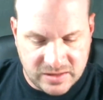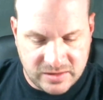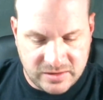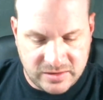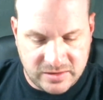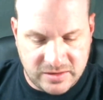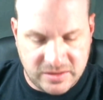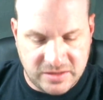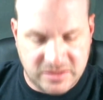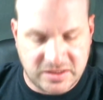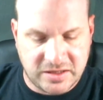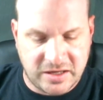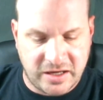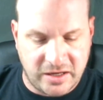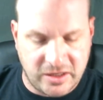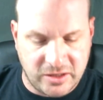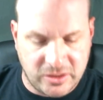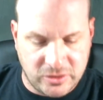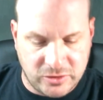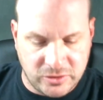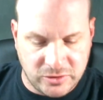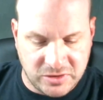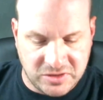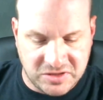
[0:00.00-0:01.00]
This can
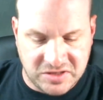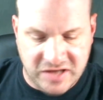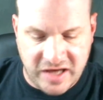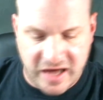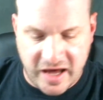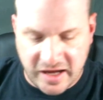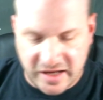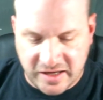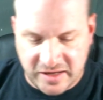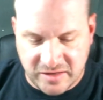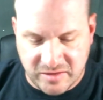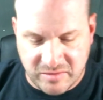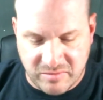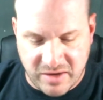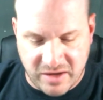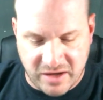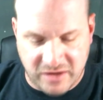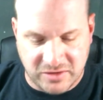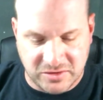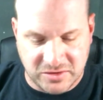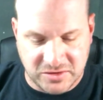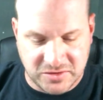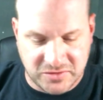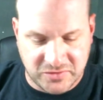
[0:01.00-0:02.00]
include attacking the
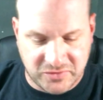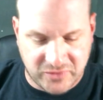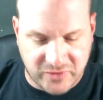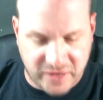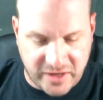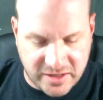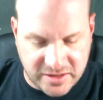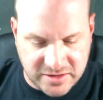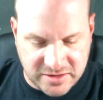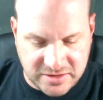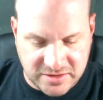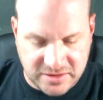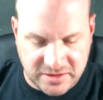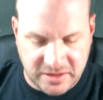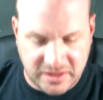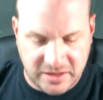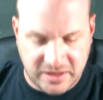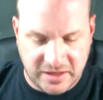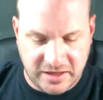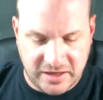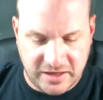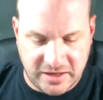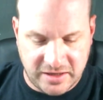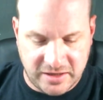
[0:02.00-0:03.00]
model's friends.
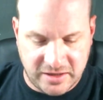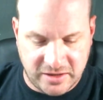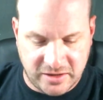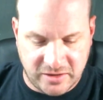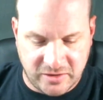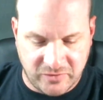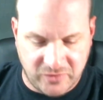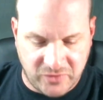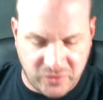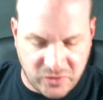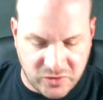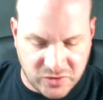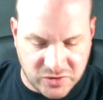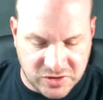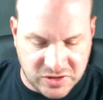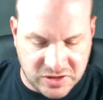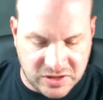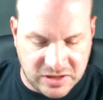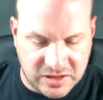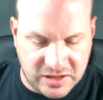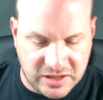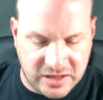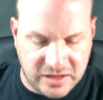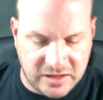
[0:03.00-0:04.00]
In the
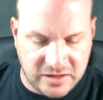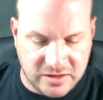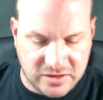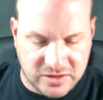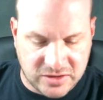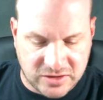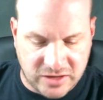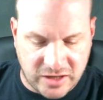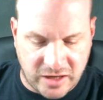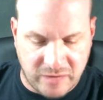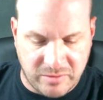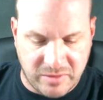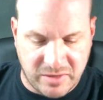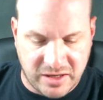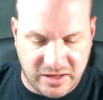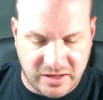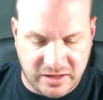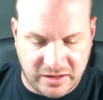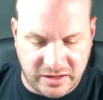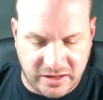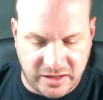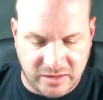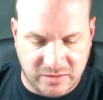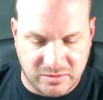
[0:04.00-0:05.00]
confusion, neither side may
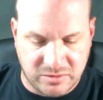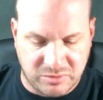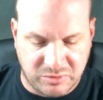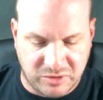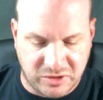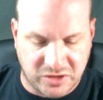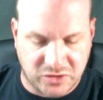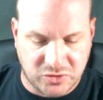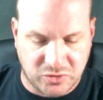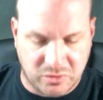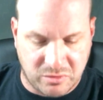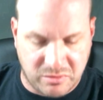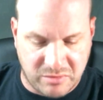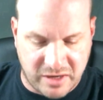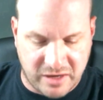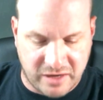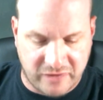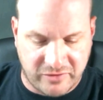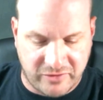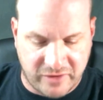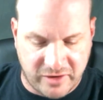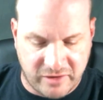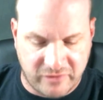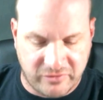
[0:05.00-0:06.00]
claim the +1
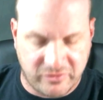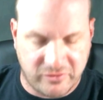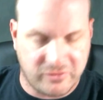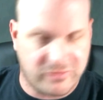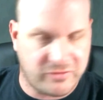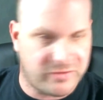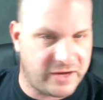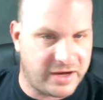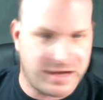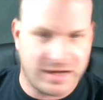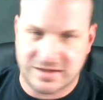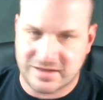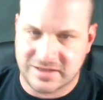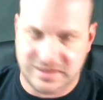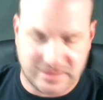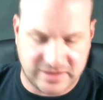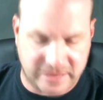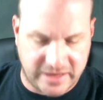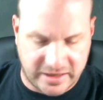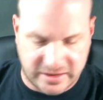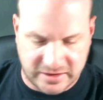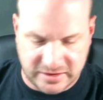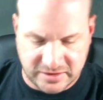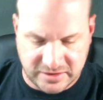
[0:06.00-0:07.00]
modifier for fights.
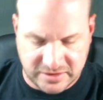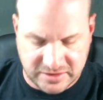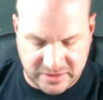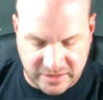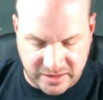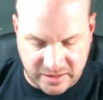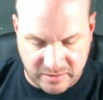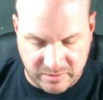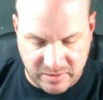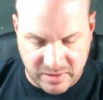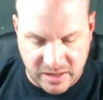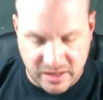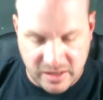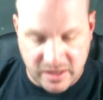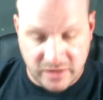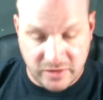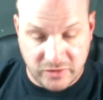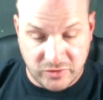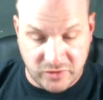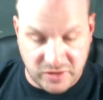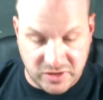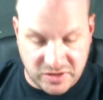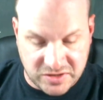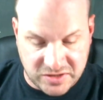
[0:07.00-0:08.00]
Exactly the same.
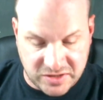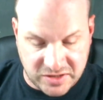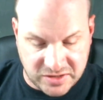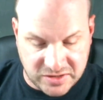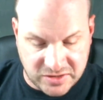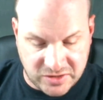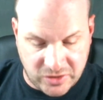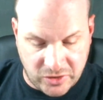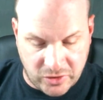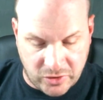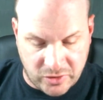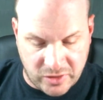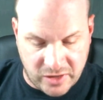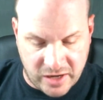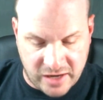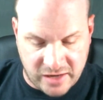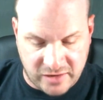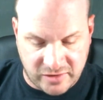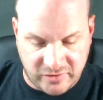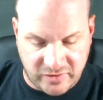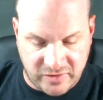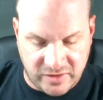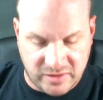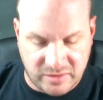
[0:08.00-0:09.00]
3 to 6, the owner
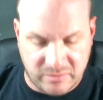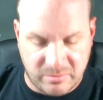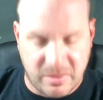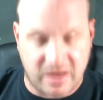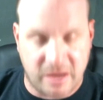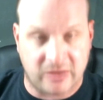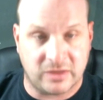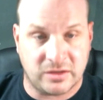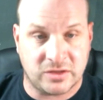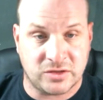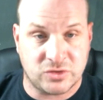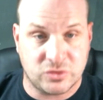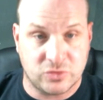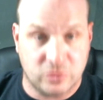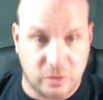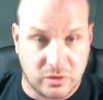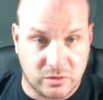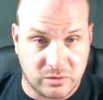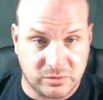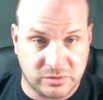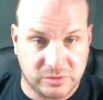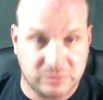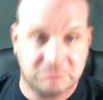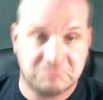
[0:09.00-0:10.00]
activate the model as
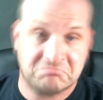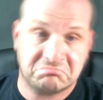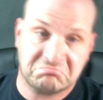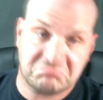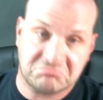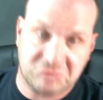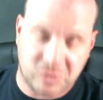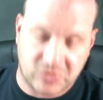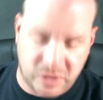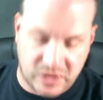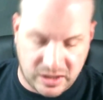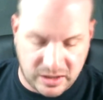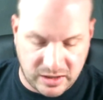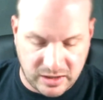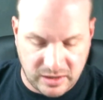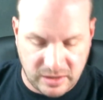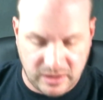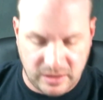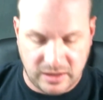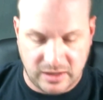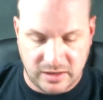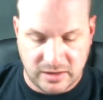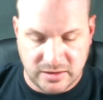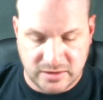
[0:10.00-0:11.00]
normal. Okay,
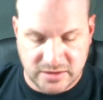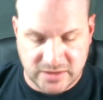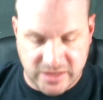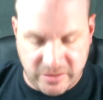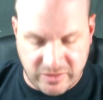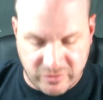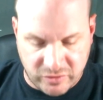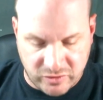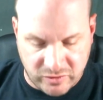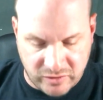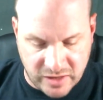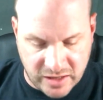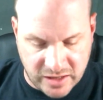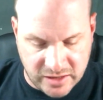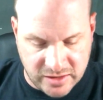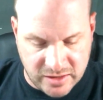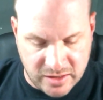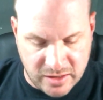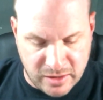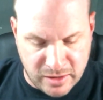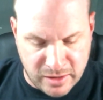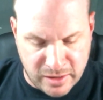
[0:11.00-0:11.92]
7 or 8, you